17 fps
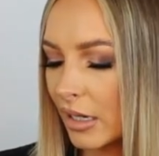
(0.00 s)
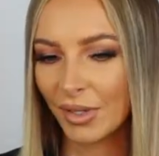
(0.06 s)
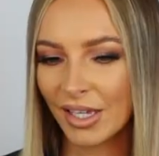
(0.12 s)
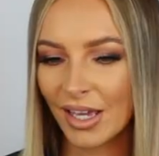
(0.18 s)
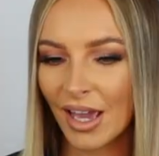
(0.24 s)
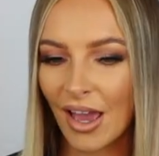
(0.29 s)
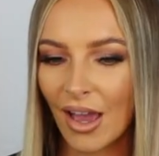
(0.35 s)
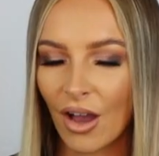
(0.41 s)
But
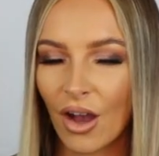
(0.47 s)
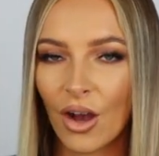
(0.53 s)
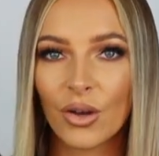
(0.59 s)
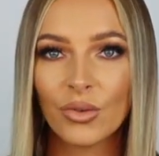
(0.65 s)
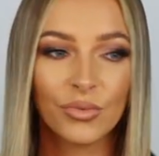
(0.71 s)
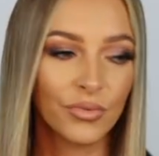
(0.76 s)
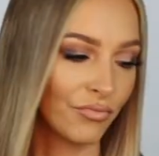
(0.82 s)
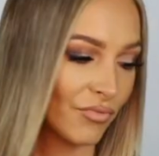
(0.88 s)
yeah,
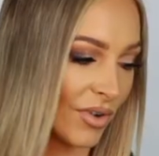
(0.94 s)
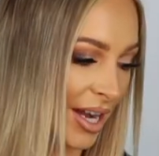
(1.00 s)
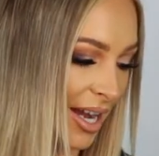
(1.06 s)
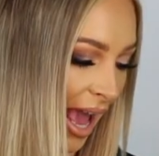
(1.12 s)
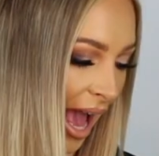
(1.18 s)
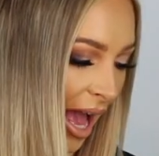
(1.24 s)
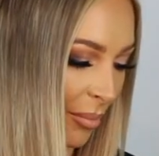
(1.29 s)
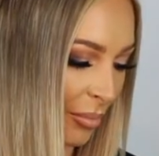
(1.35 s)
I'm
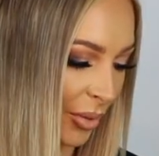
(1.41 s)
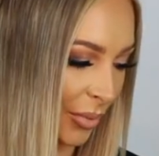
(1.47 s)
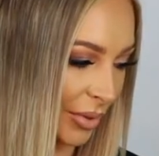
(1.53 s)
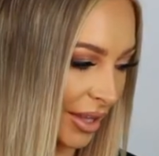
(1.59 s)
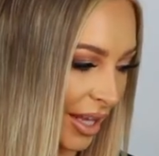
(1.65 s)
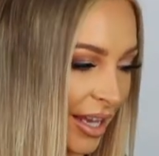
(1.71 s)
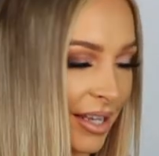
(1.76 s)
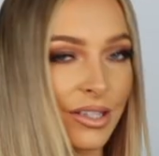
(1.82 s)
really happy
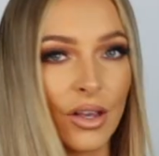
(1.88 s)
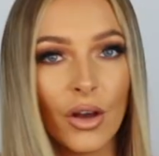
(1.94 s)
with this.